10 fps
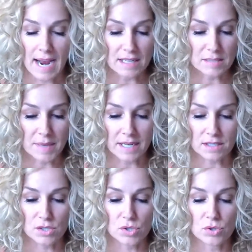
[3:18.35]

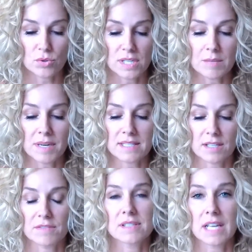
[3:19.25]
aspects to keep
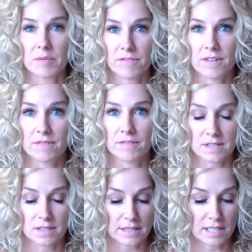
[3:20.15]
myself safe
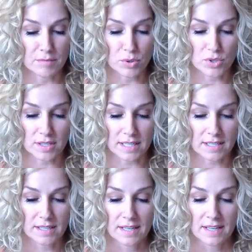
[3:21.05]
physically and emotionally.